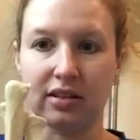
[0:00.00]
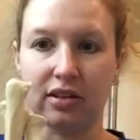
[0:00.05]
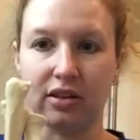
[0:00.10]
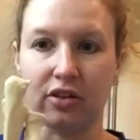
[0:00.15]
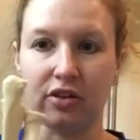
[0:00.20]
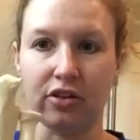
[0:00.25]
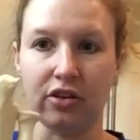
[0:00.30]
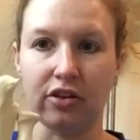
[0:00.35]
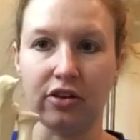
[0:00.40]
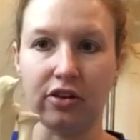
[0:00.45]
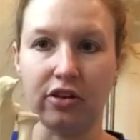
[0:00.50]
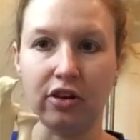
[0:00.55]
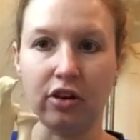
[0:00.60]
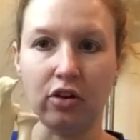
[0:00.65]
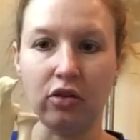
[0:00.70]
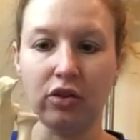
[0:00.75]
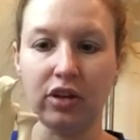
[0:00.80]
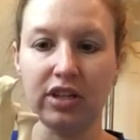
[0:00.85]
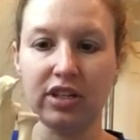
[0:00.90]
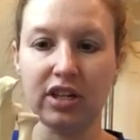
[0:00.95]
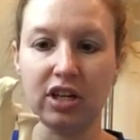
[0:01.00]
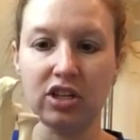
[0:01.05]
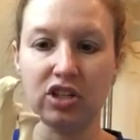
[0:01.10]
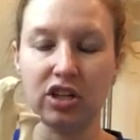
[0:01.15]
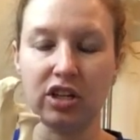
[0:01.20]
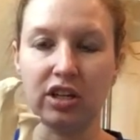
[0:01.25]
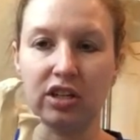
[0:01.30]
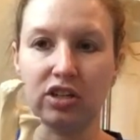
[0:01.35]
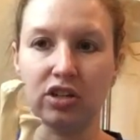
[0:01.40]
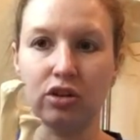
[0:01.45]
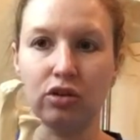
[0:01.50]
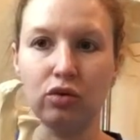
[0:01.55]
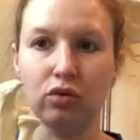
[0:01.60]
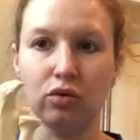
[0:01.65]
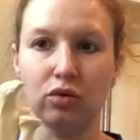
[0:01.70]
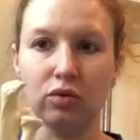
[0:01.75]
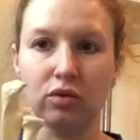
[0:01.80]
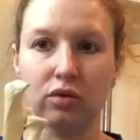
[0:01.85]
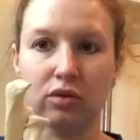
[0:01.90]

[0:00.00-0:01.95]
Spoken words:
They're only touching in two